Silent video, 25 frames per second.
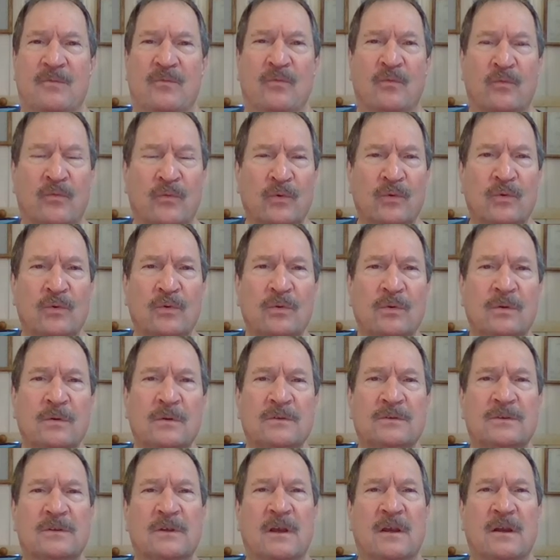
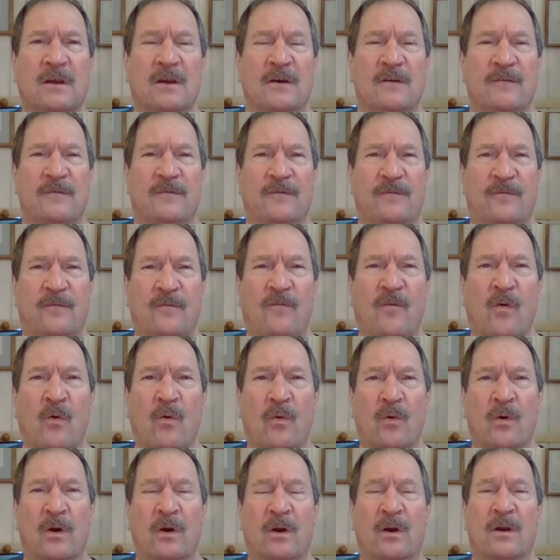rules
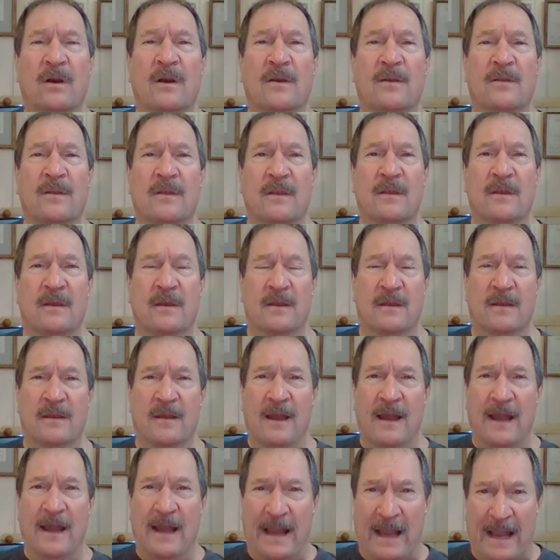for
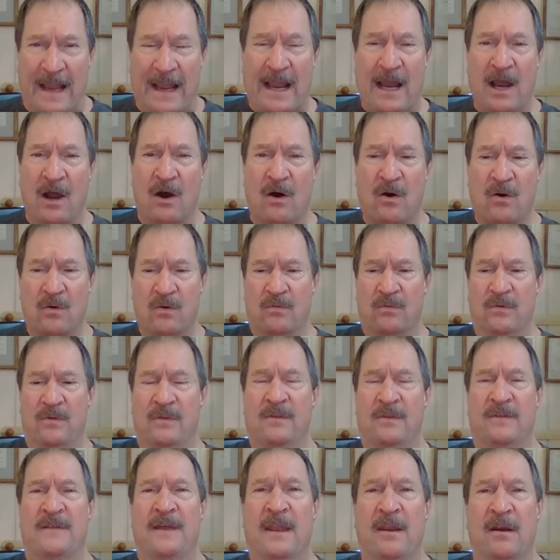how
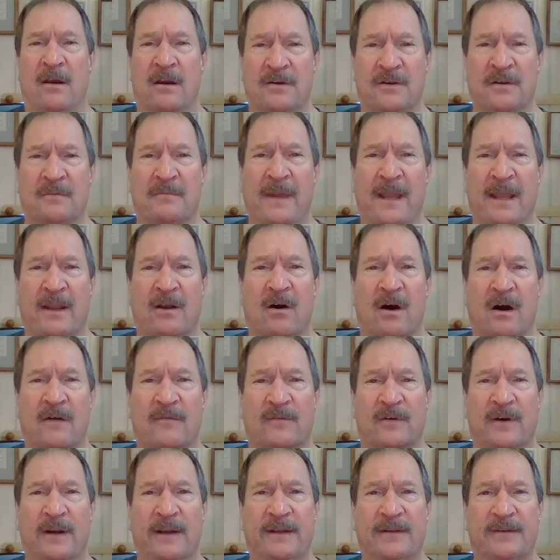they are to make
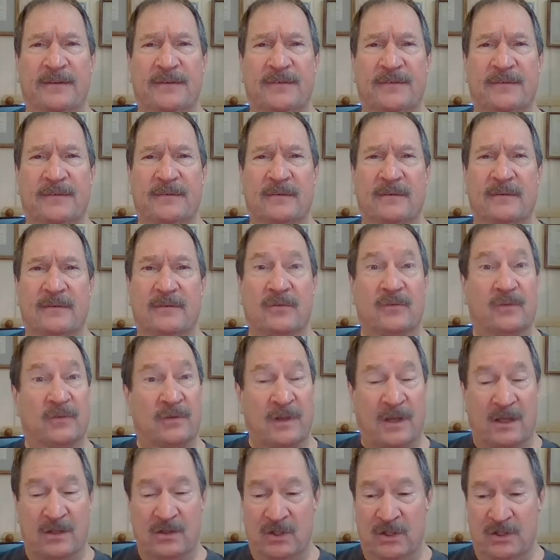offerings. It's
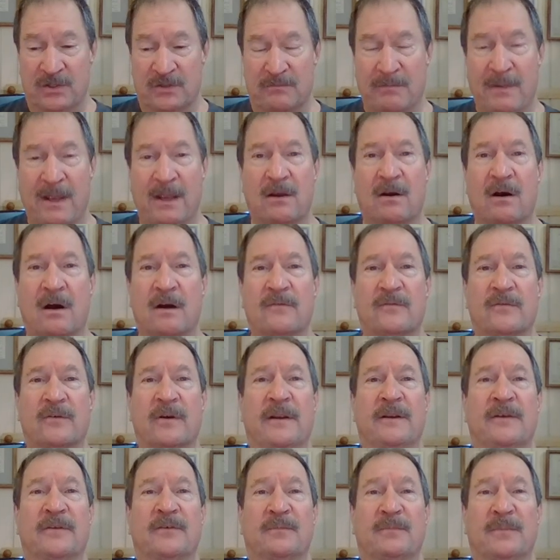not just make
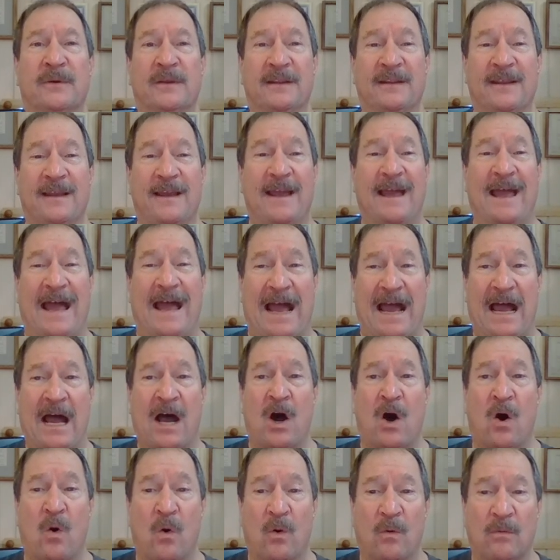offerings, but
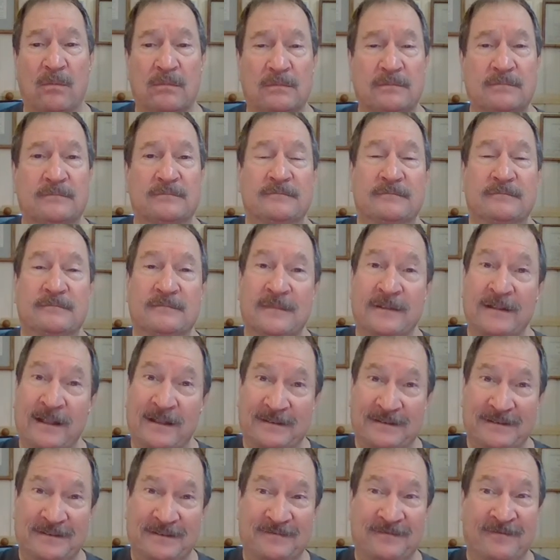how.
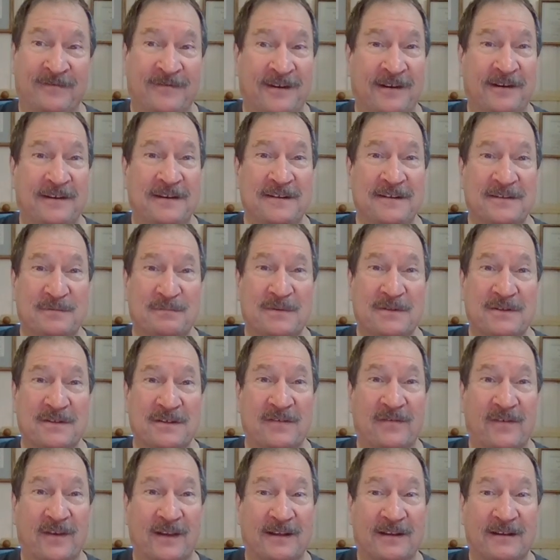That's very
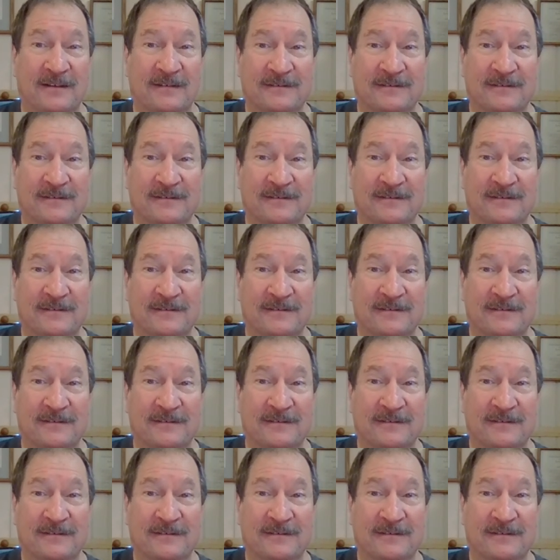specific.